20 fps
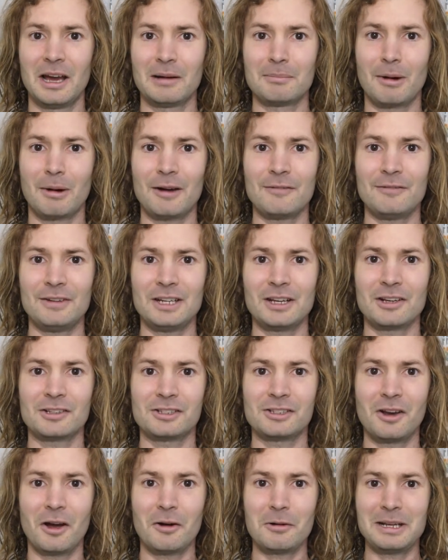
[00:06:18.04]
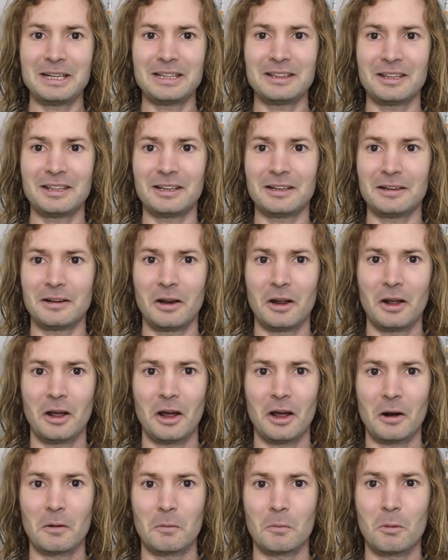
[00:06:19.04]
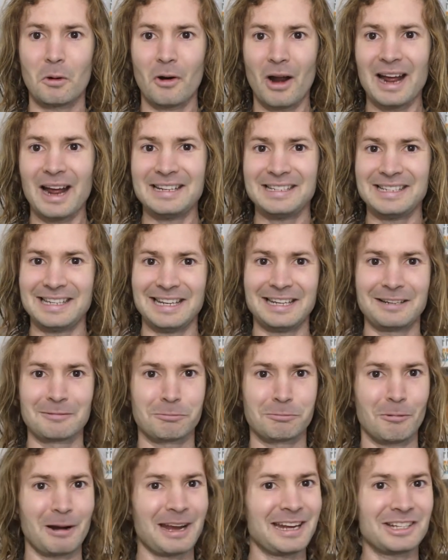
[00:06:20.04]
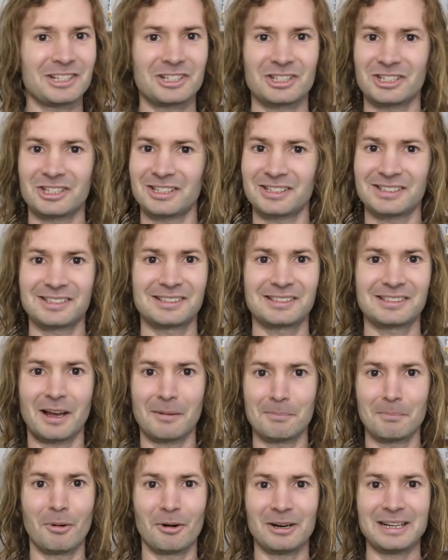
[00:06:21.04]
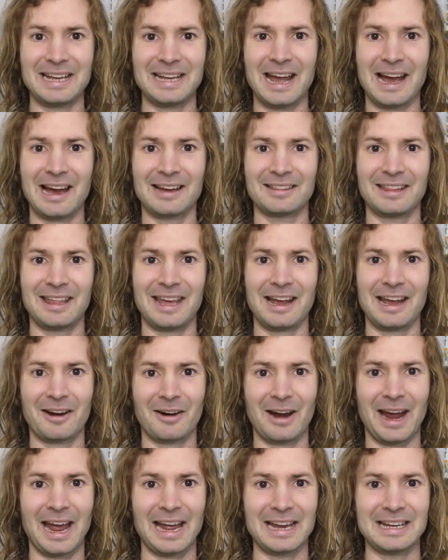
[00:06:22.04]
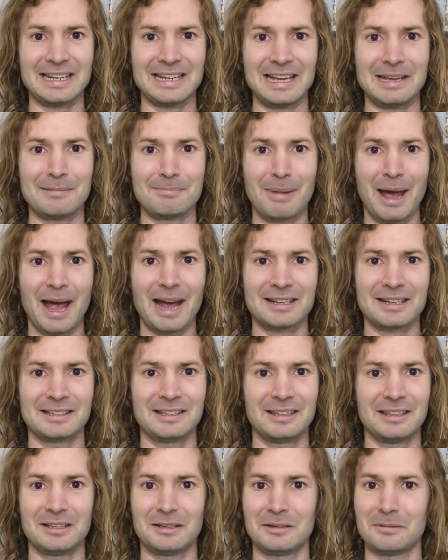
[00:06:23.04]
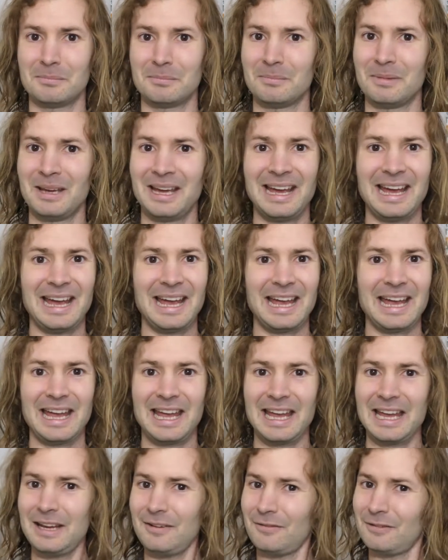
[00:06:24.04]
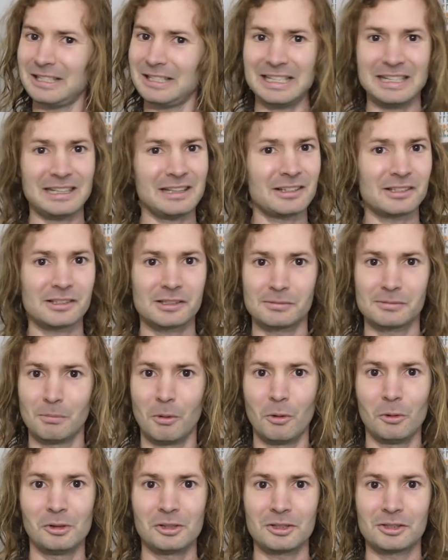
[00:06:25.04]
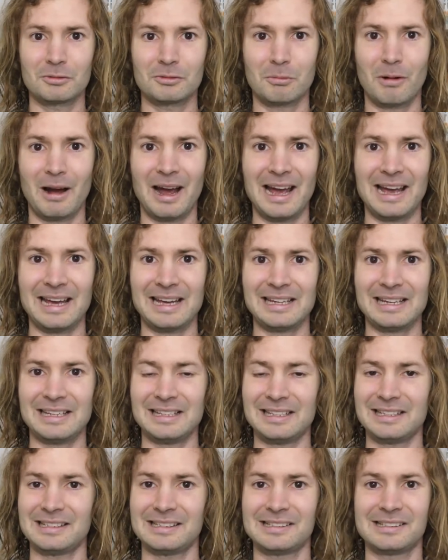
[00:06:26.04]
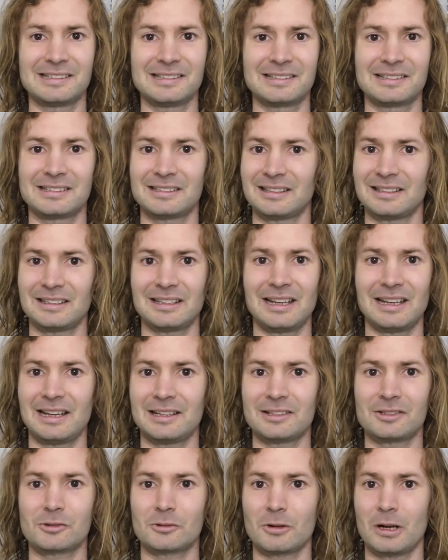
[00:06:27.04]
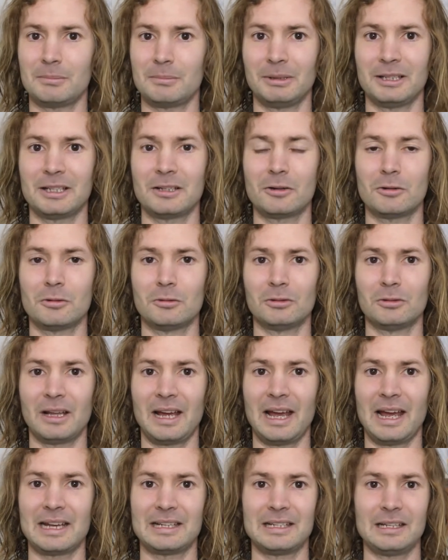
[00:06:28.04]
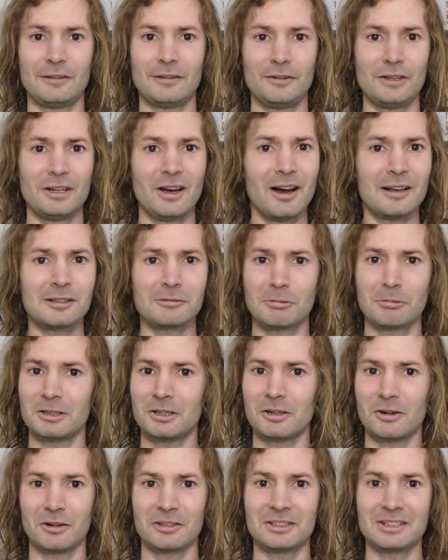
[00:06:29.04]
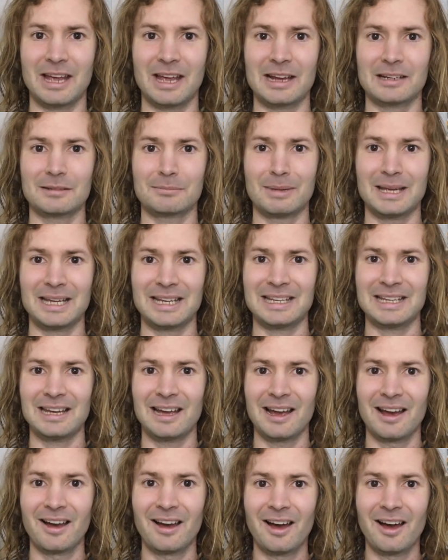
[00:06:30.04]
my videos, knowing that what I did reached somebody out there and impacted them, even in the smallest way, is extremely cool. And if you guys want to contact me,